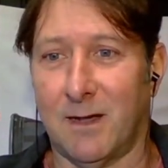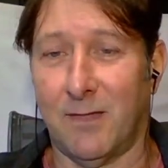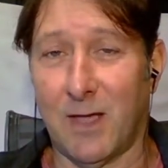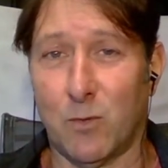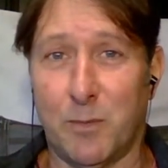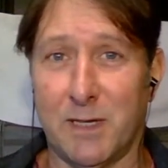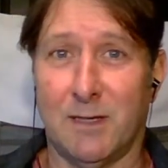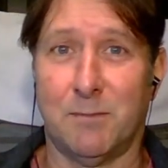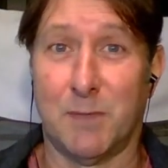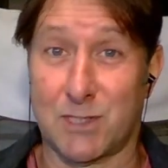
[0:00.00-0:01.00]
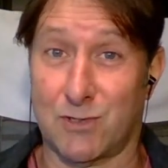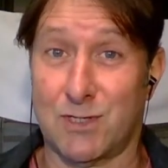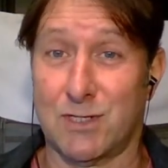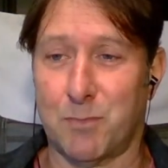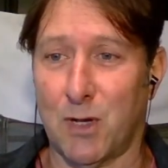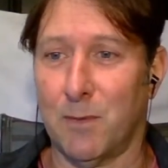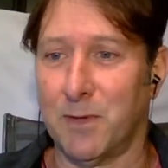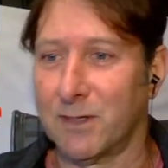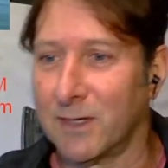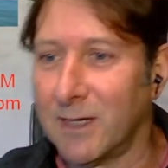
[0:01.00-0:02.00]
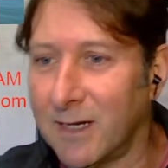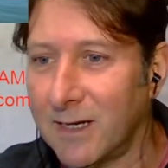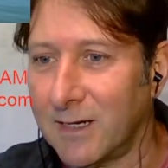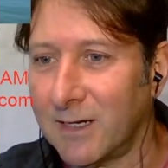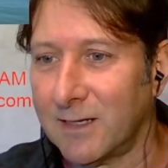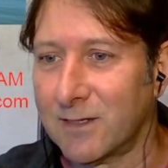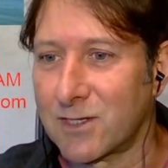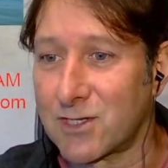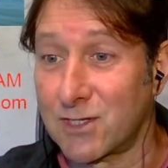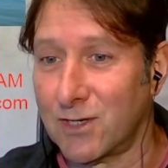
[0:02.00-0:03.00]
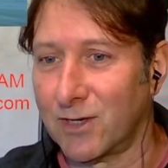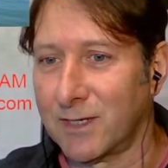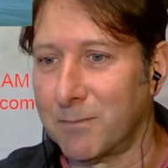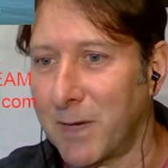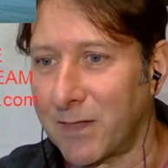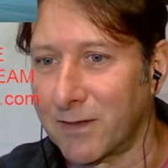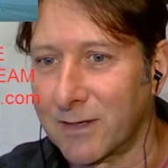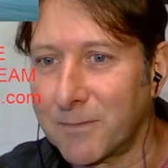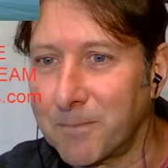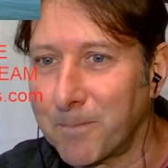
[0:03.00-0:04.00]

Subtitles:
and that will be Mistress's permanent steering method.